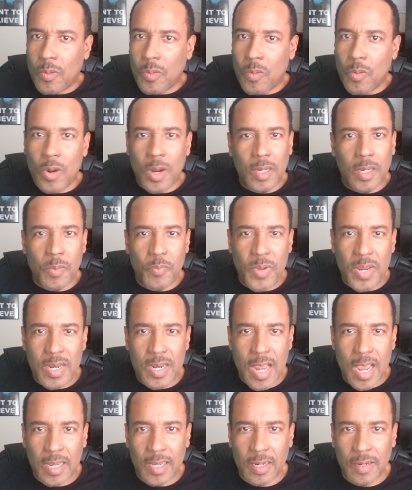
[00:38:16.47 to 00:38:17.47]
or it can be
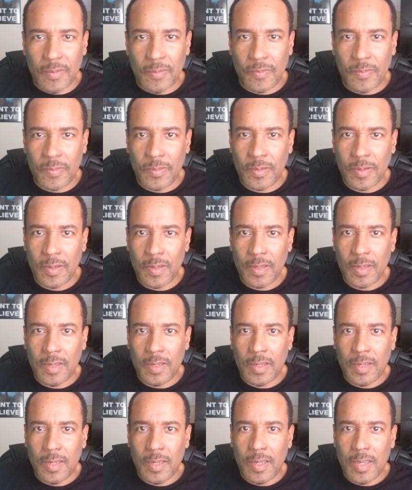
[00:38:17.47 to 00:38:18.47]
negative.
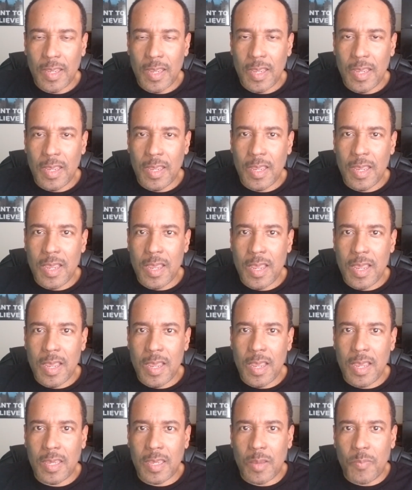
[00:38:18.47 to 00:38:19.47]

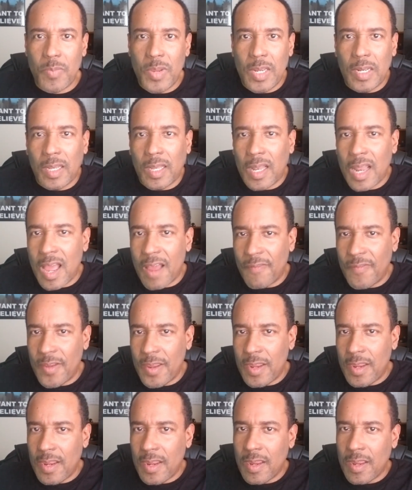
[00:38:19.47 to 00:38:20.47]
It can be
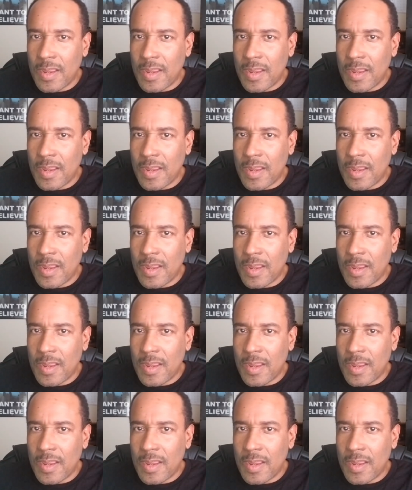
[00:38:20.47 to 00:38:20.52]
loving